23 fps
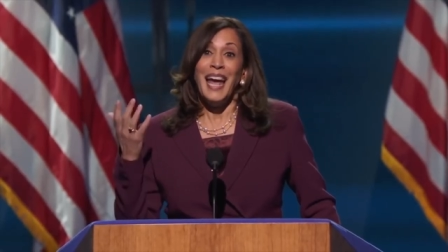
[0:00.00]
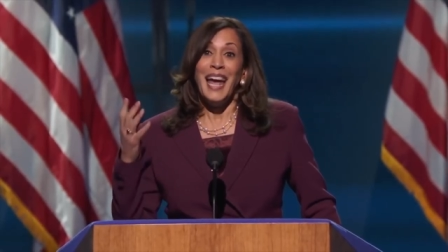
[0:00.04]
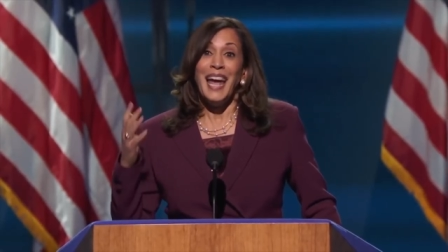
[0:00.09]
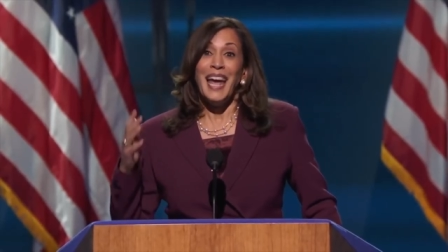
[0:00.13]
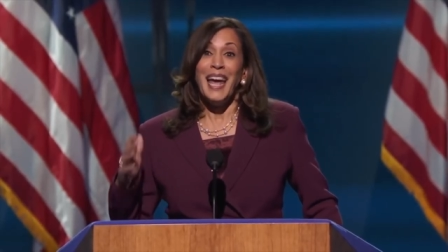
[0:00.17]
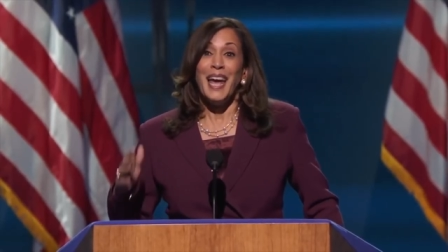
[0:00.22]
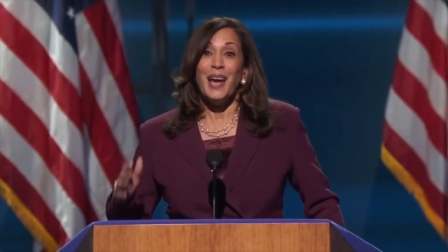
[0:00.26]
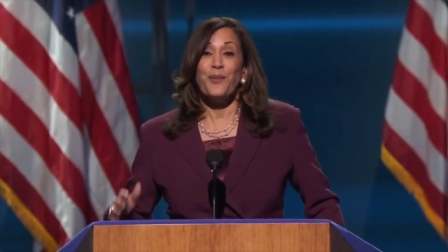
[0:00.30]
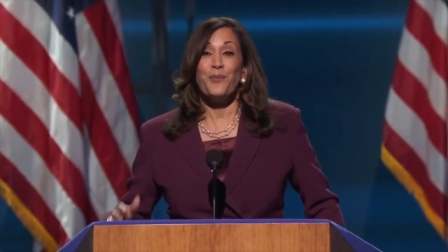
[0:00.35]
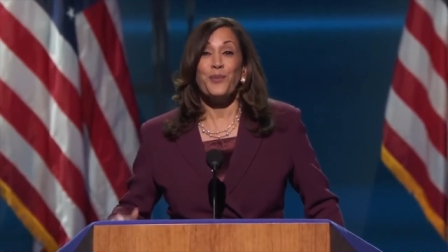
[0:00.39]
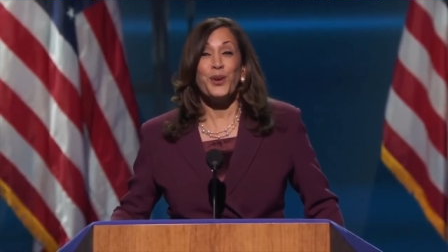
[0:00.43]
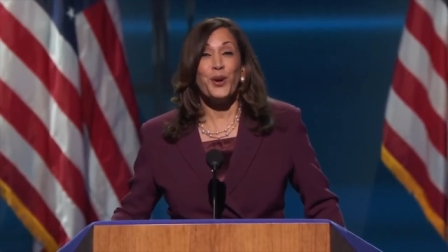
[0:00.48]

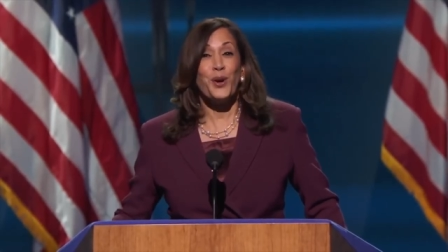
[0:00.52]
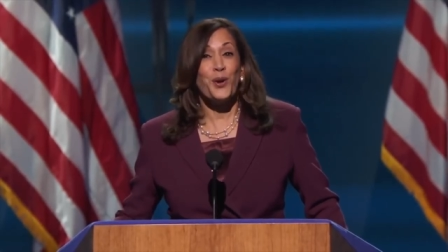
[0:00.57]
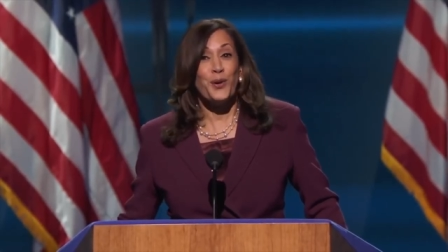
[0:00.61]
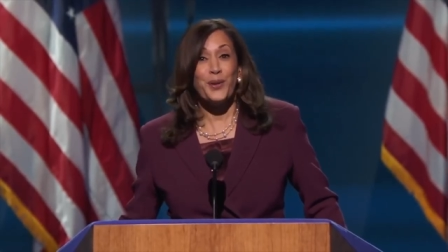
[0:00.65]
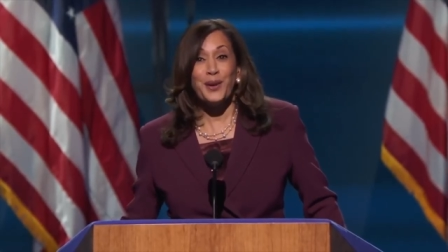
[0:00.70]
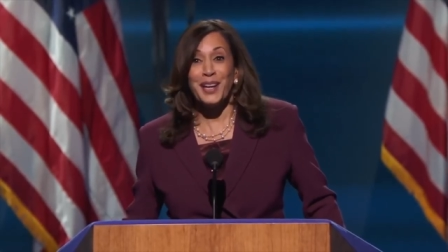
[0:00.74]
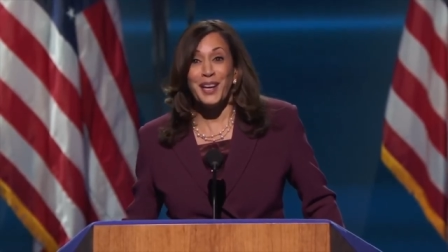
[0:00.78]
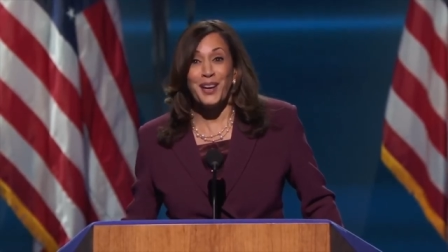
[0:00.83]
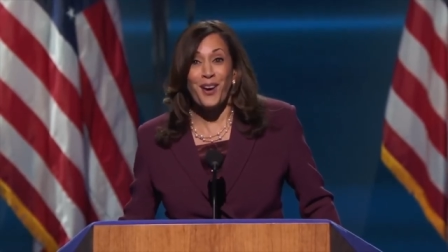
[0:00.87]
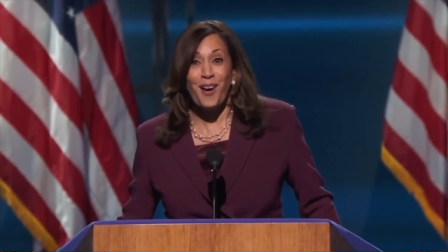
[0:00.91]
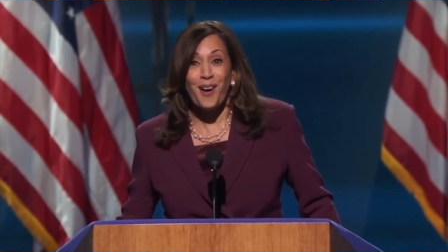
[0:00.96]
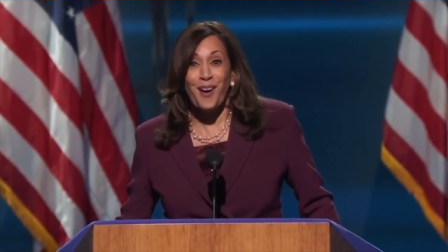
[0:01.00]
And we
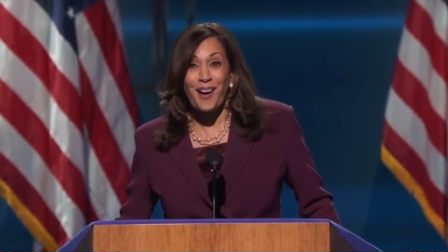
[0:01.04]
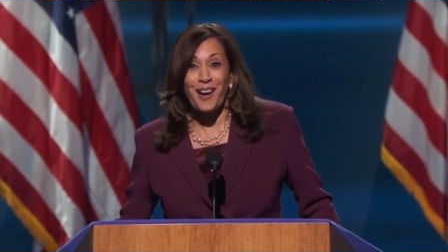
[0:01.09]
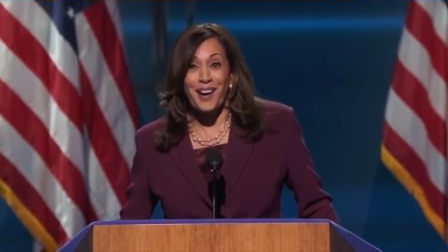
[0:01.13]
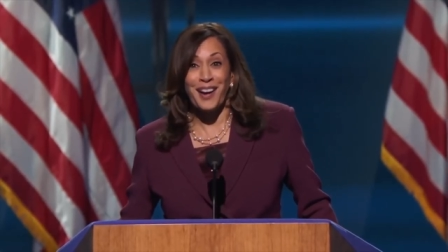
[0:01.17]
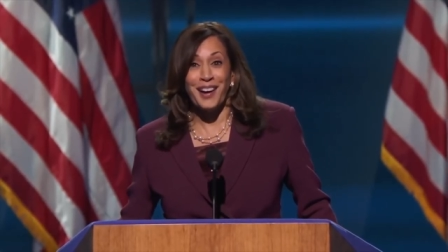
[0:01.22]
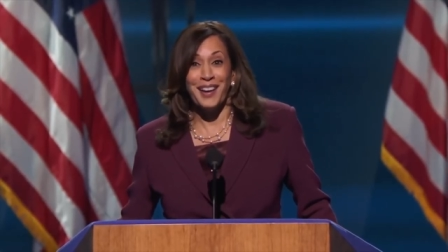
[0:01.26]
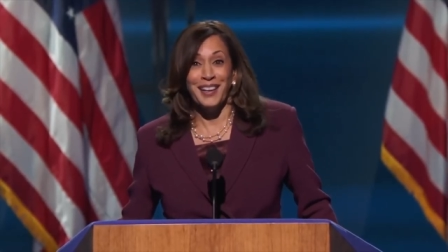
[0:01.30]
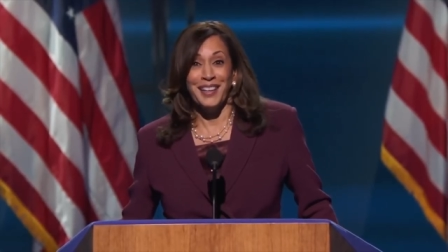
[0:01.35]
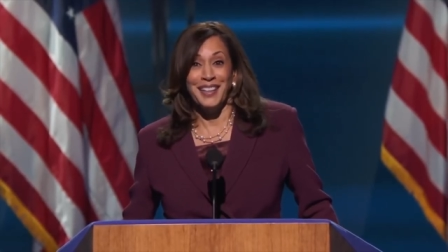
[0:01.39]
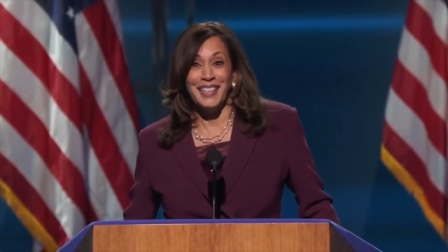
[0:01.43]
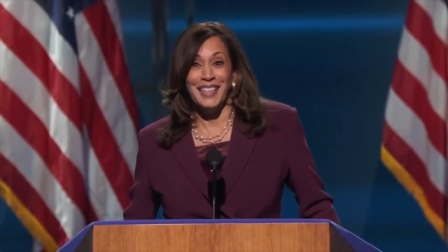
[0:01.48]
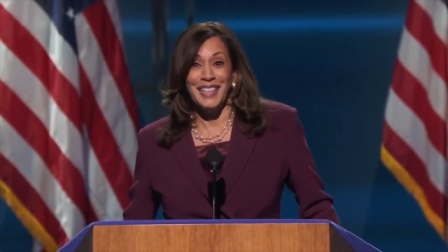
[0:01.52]
already are.
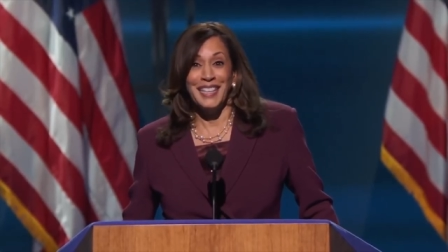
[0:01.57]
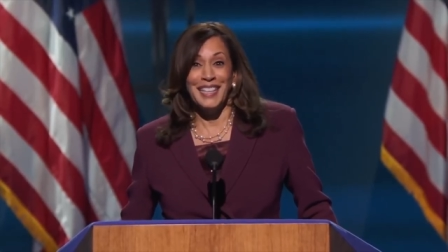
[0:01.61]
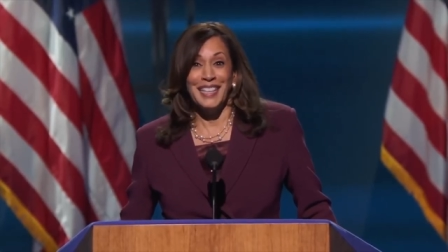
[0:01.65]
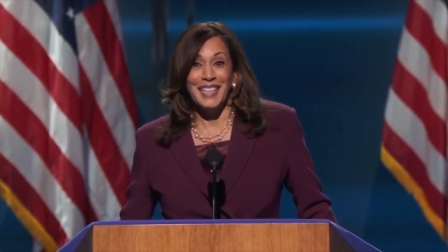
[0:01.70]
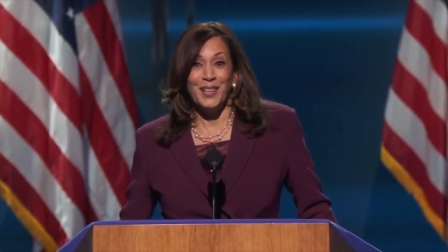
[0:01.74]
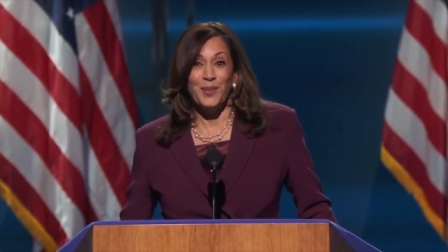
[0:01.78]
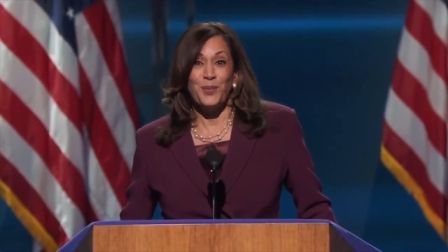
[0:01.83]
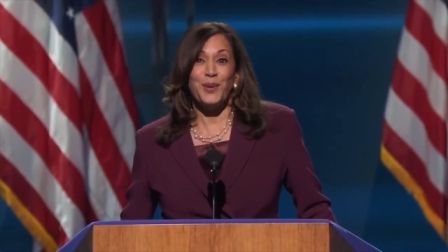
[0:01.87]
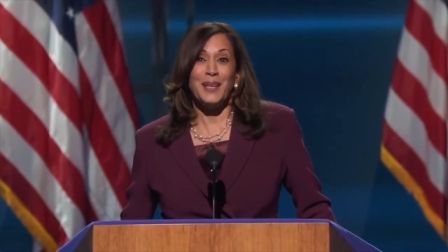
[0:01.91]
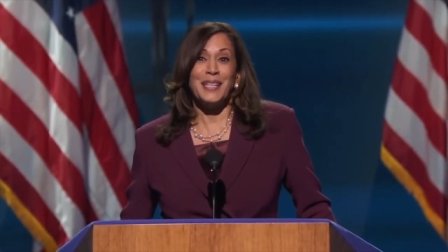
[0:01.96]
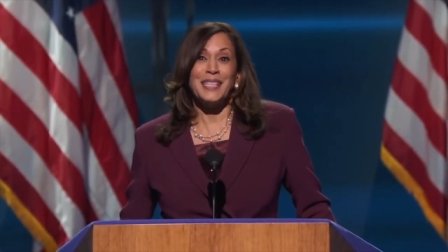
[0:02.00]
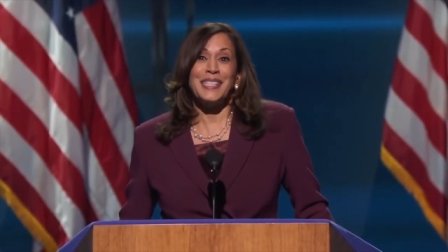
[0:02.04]

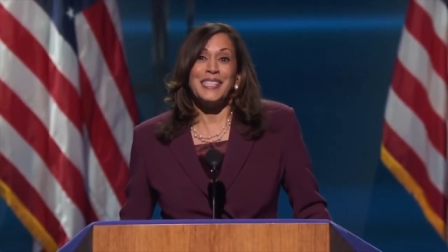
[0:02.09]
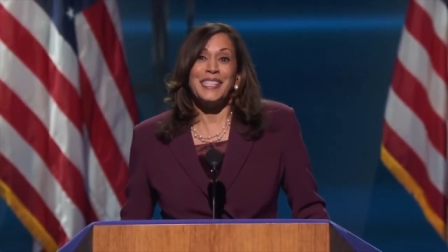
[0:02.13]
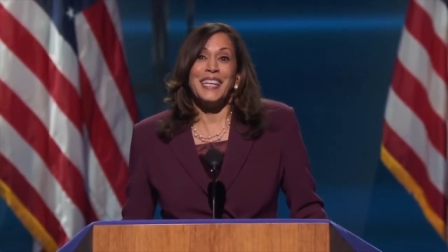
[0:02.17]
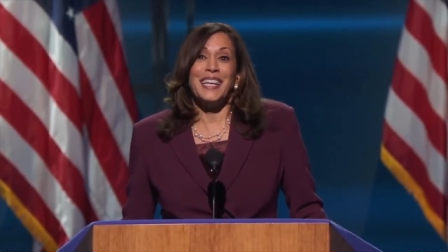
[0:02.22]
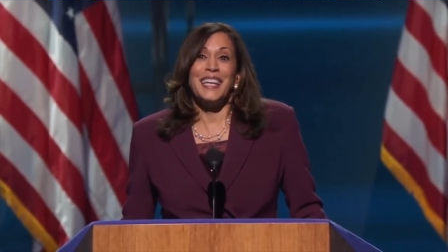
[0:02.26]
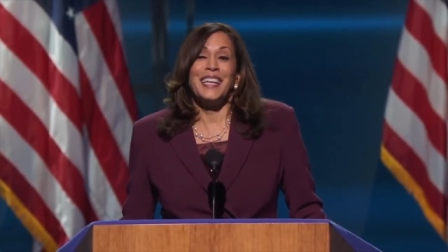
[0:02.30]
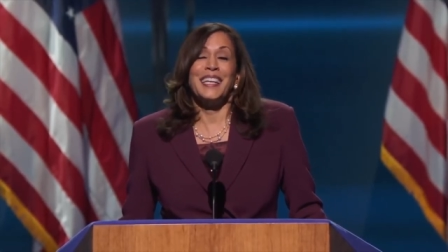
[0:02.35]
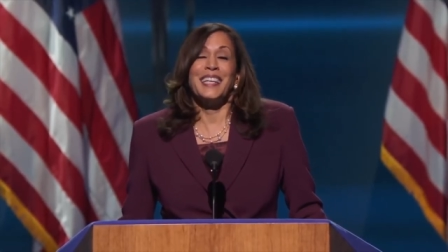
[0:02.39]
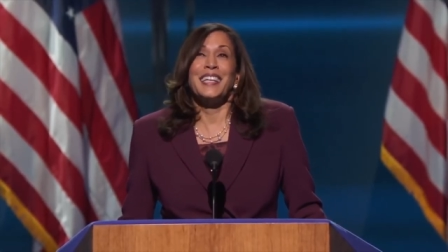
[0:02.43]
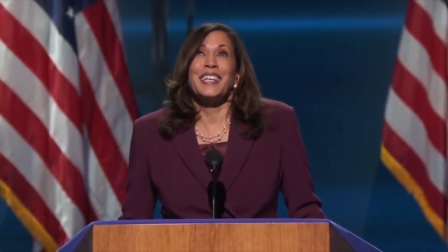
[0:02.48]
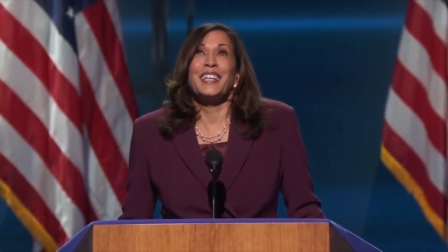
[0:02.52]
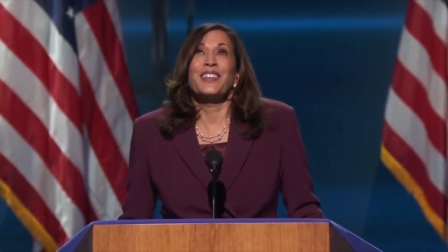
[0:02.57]
We see
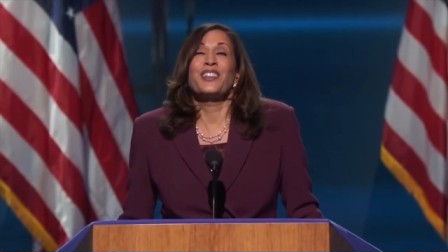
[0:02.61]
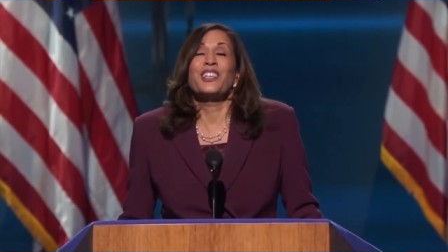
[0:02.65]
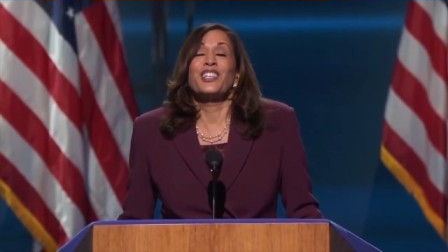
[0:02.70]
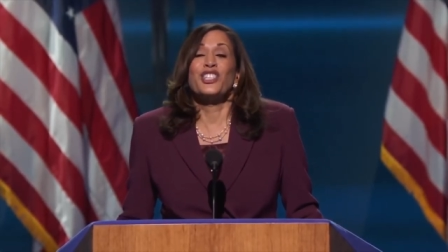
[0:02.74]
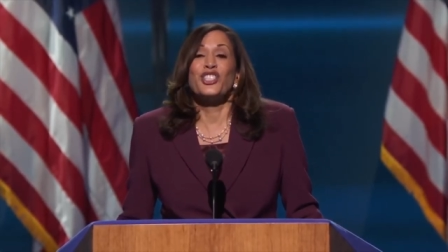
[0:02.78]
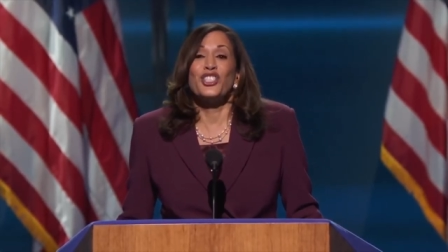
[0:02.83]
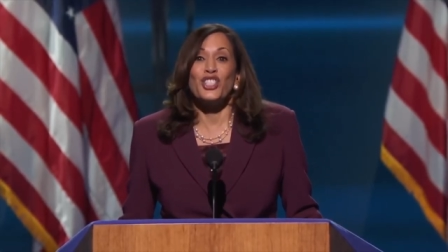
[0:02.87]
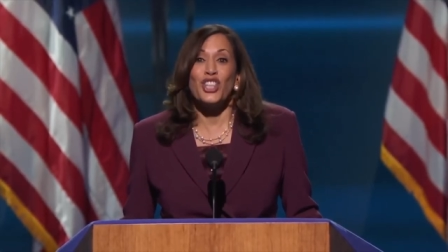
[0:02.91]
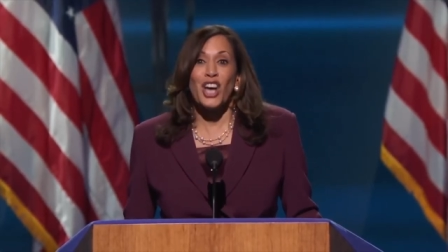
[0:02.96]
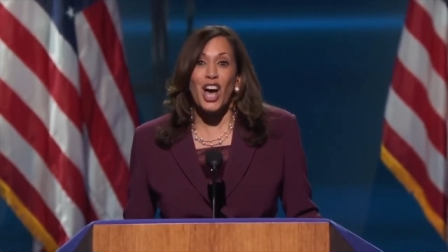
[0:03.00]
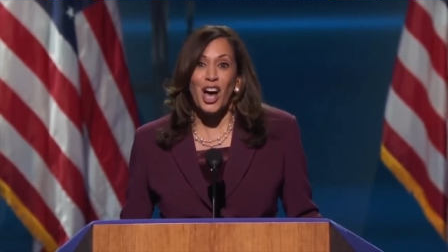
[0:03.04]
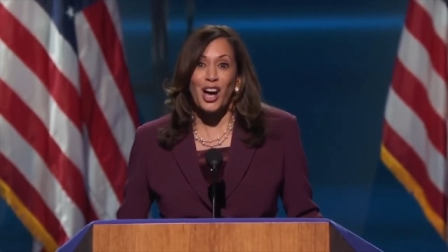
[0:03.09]
it in the
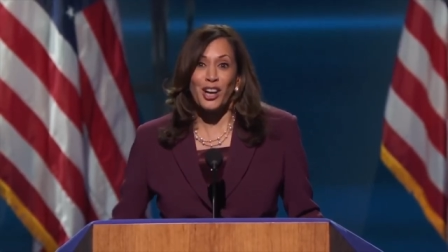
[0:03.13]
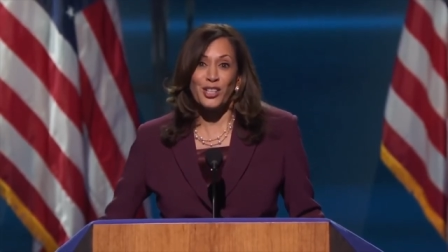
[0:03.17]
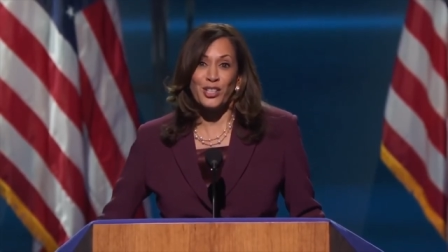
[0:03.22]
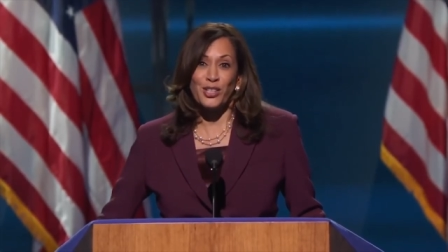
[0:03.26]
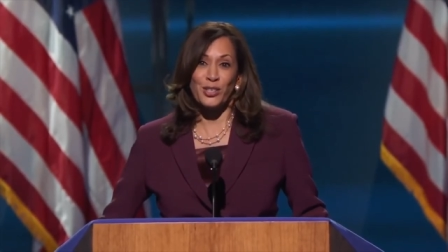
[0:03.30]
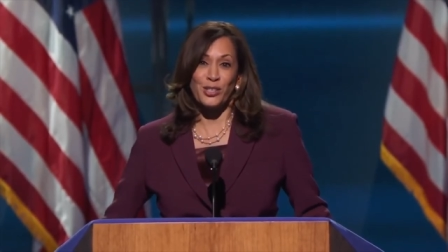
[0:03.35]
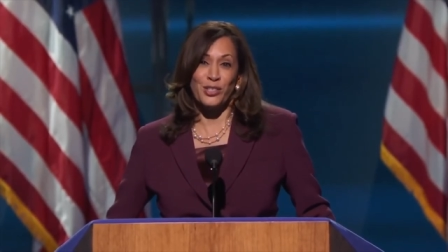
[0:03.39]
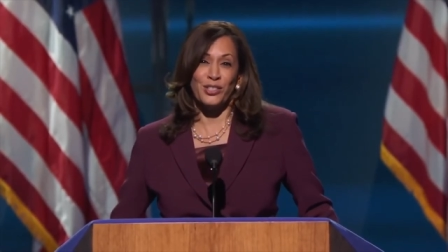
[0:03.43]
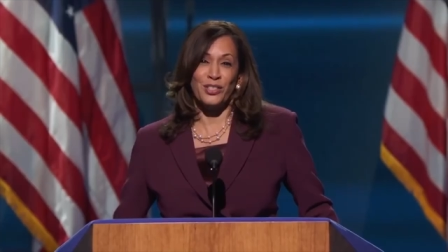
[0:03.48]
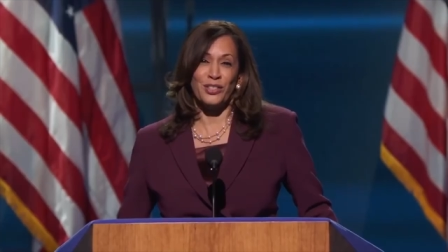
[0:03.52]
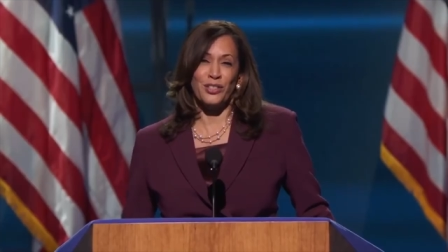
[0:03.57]
doctors,